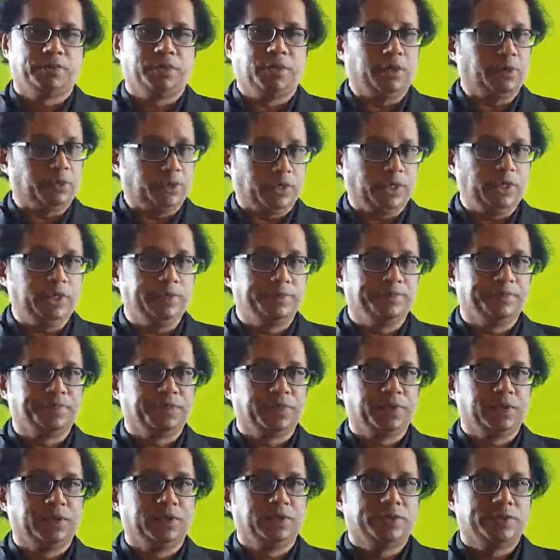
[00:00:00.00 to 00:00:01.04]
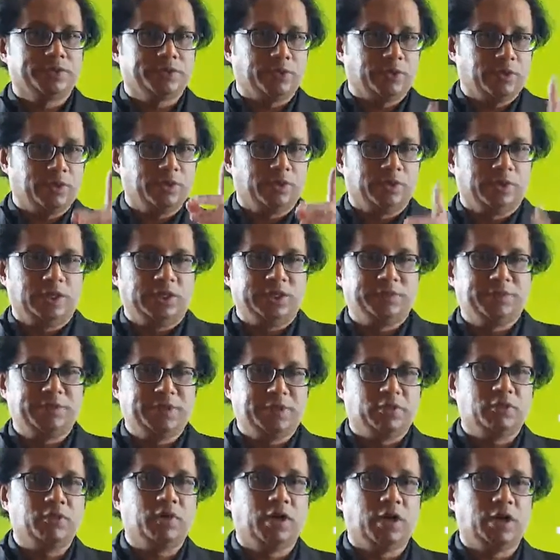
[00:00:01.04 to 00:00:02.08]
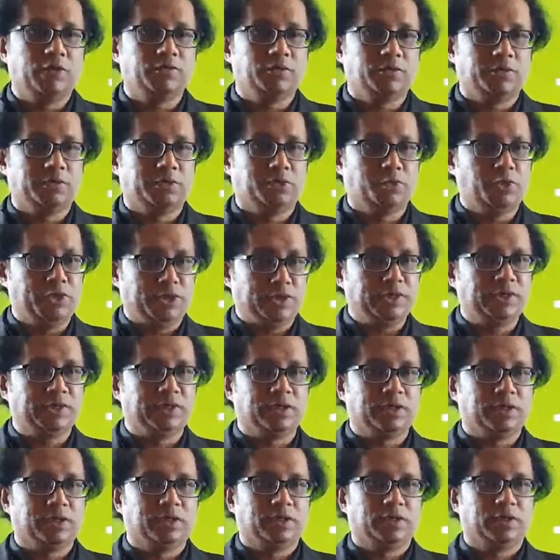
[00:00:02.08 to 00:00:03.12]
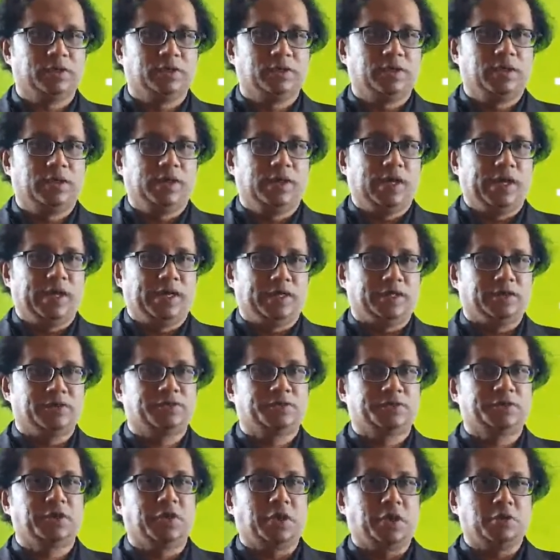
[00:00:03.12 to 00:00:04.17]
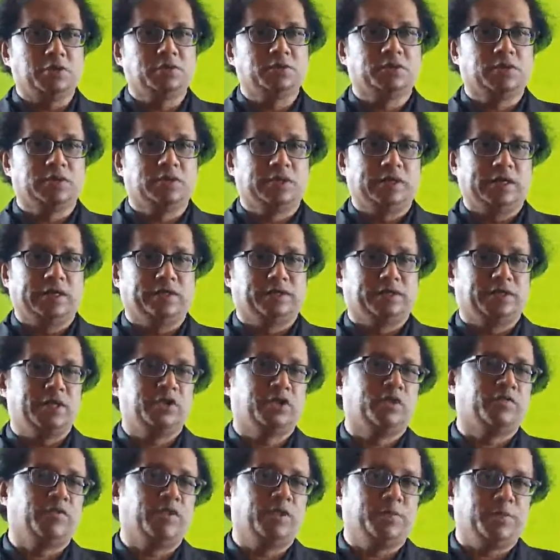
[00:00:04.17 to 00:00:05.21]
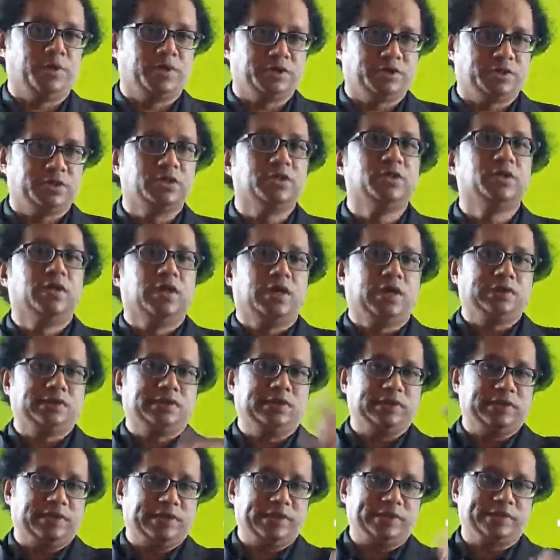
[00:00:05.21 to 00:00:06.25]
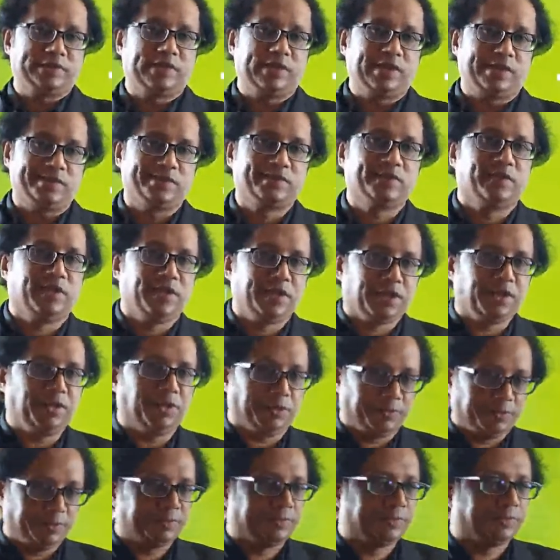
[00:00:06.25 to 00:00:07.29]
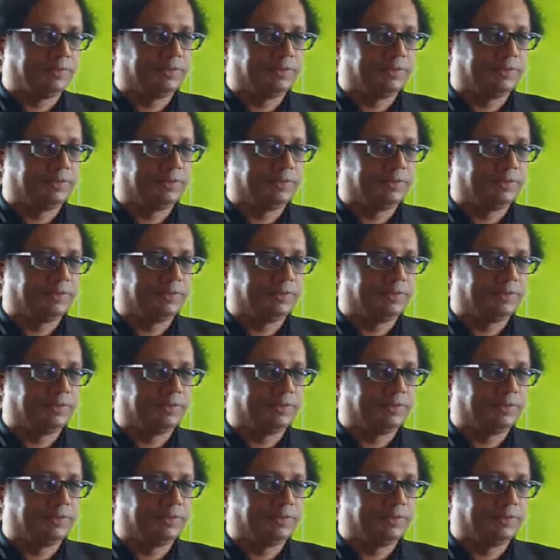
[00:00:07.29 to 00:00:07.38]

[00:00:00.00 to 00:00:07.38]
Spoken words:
Okay? So let me know how you're doing. And so long, and thank you very much. Until the next class. Thank you.